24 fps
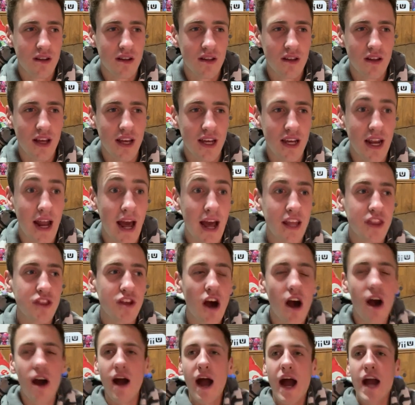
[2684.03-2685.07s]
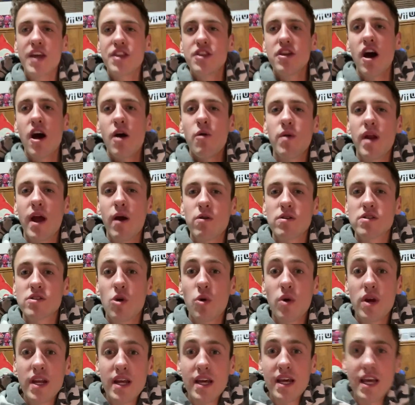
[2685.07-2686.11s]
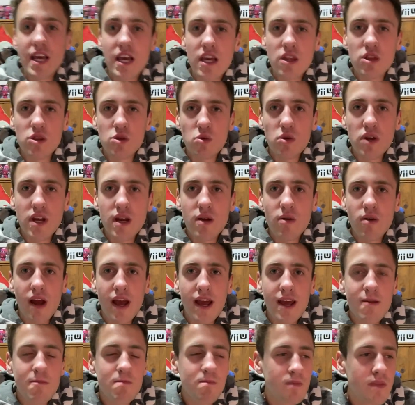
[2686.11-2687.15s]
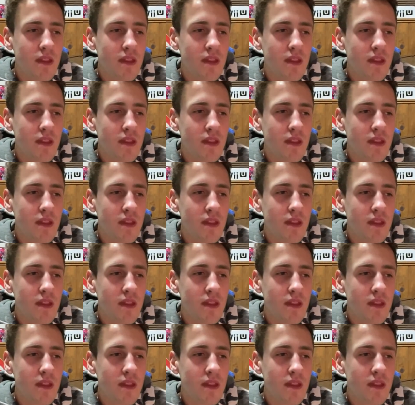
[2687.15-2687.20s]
Like and I thought I thought when I was going to E3, right?